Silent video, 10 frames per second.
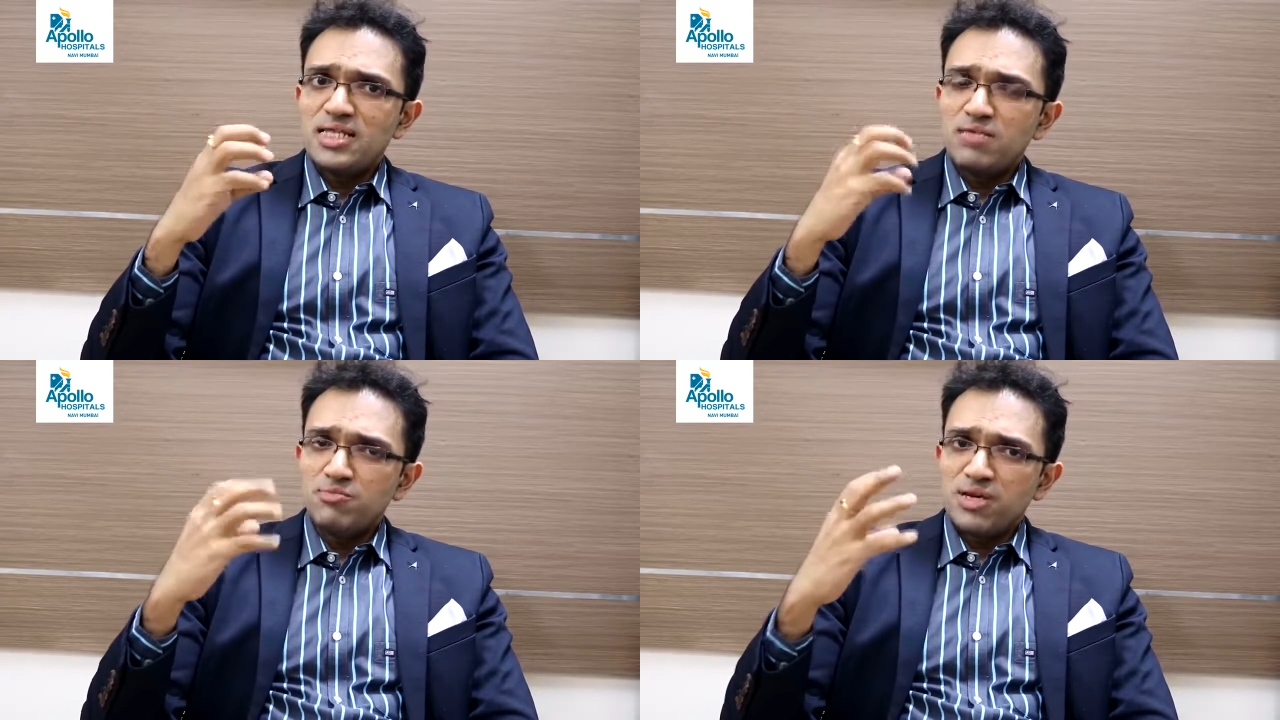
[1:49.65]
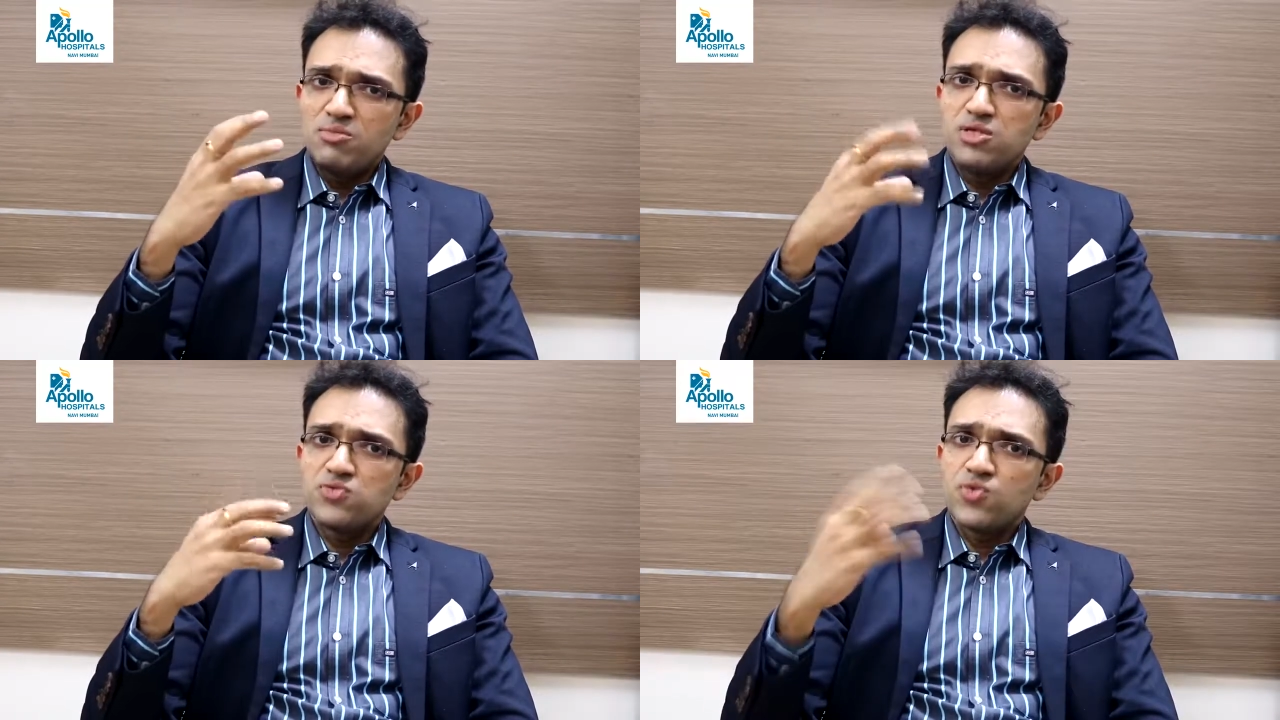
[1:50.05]
and the
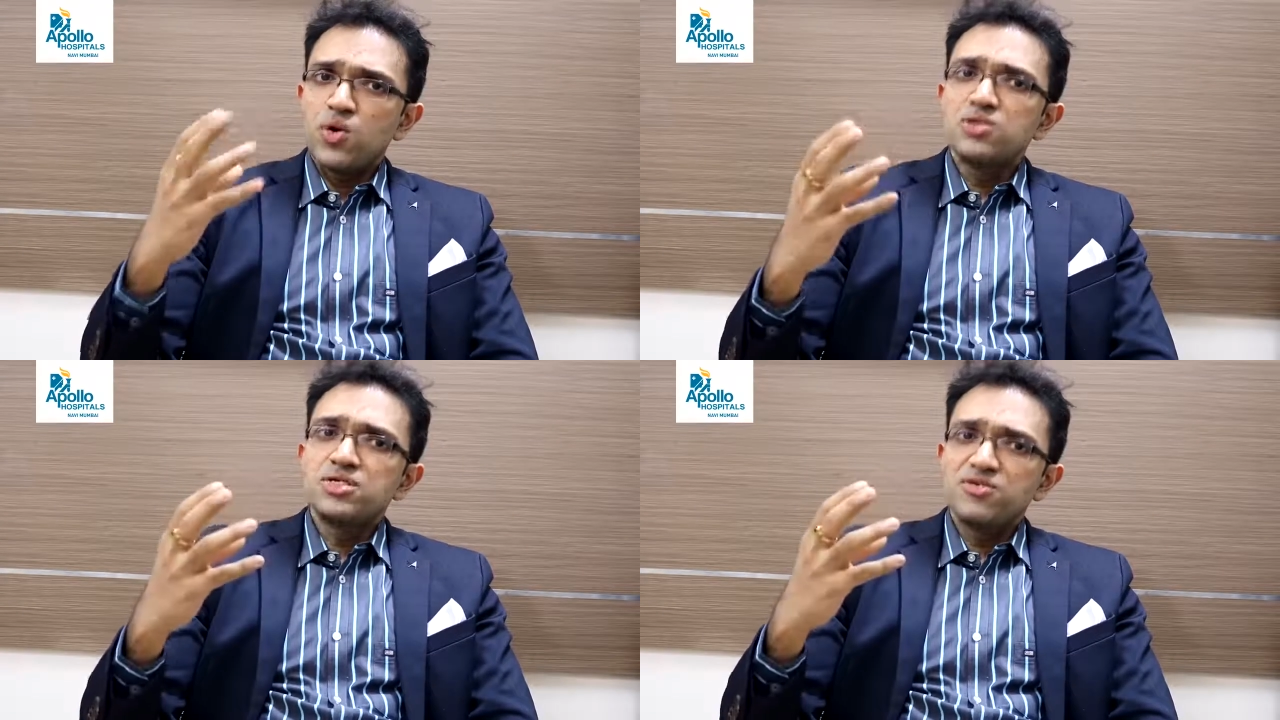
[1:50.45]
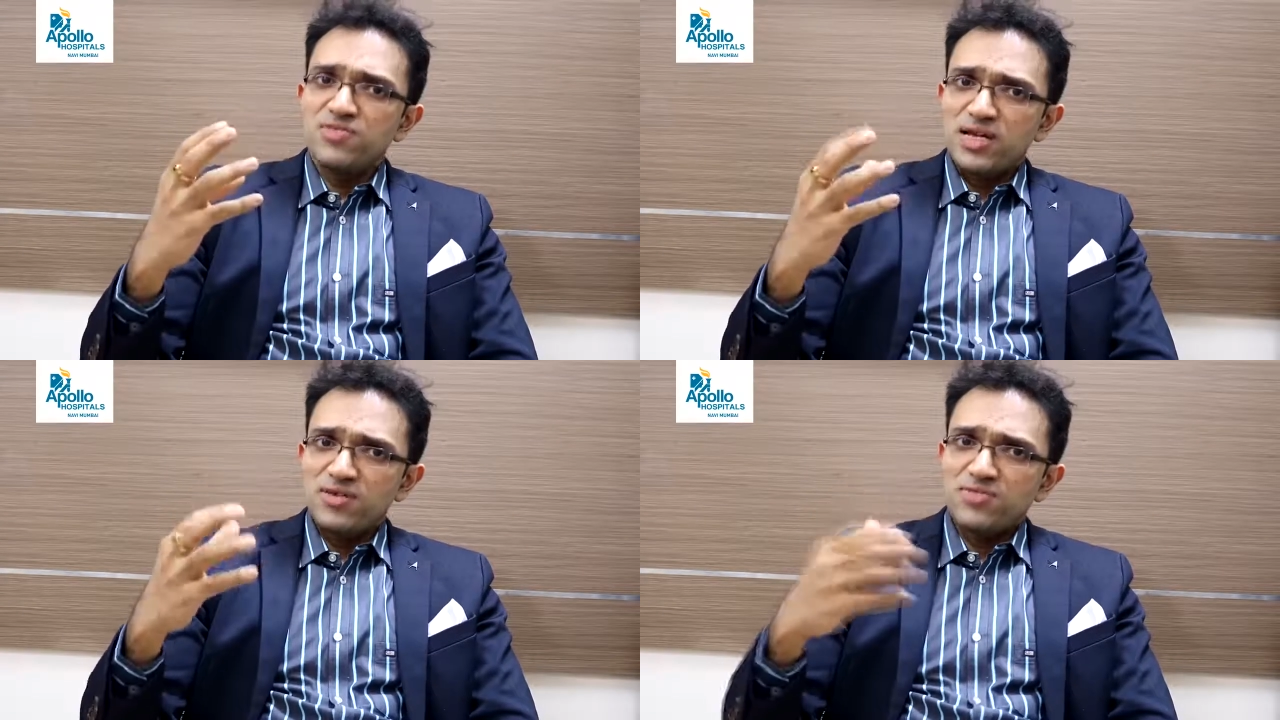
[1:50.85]
impairment of quality
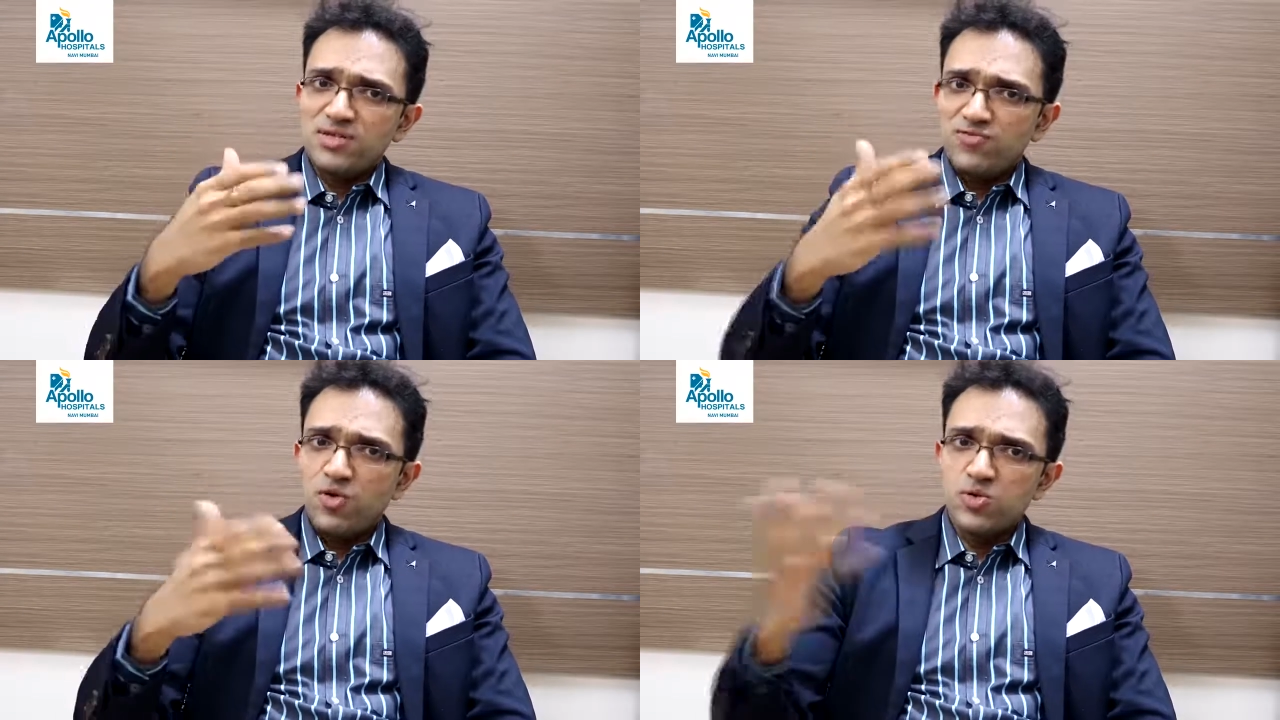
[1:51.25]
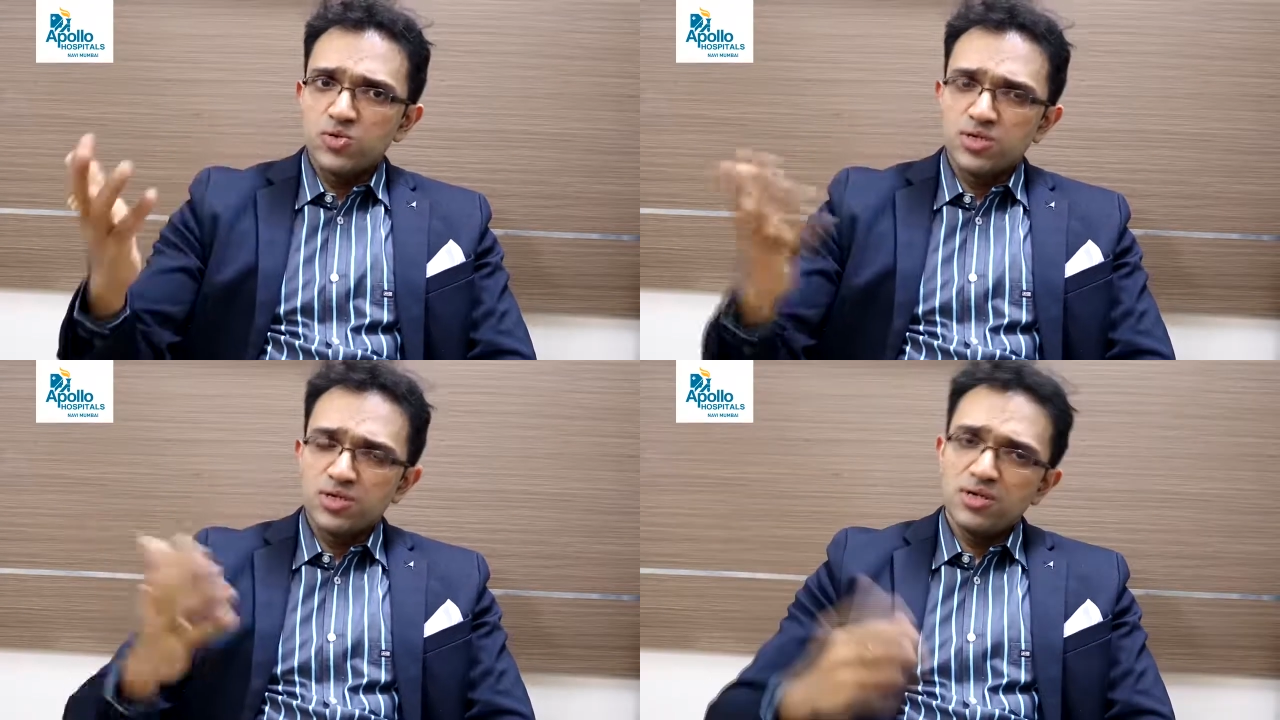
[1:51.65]
of life that
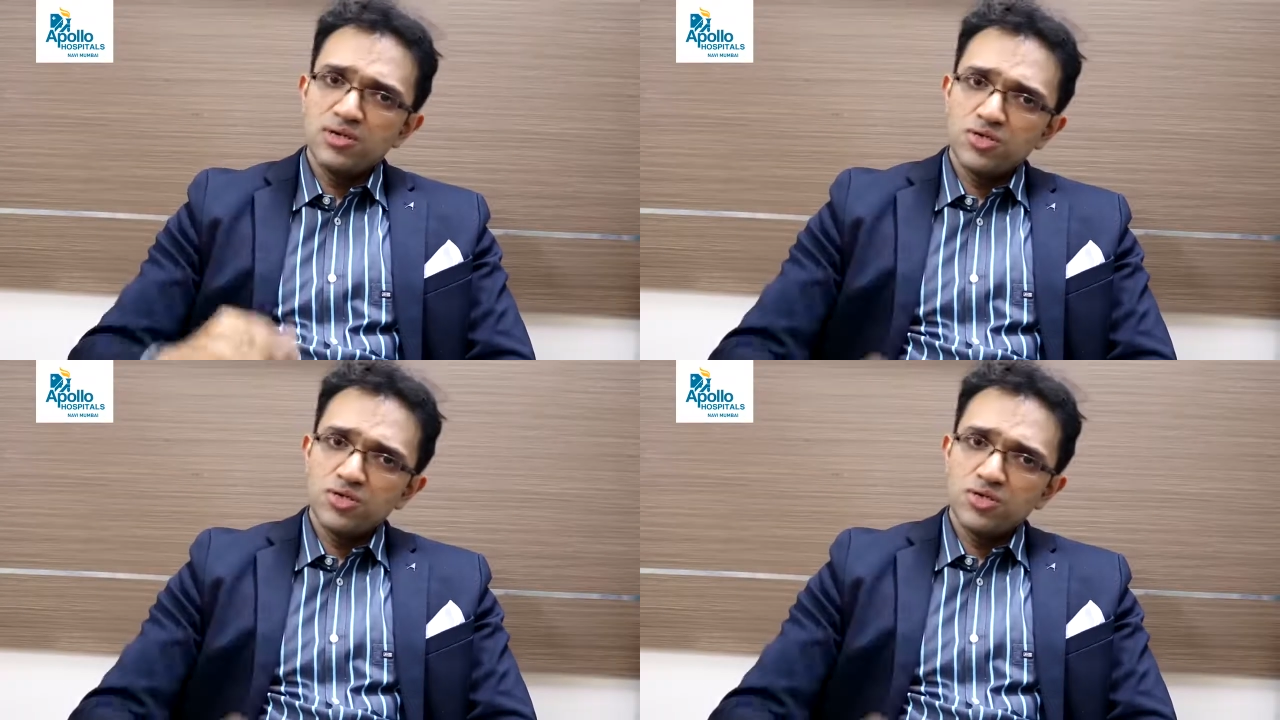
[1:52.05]
follows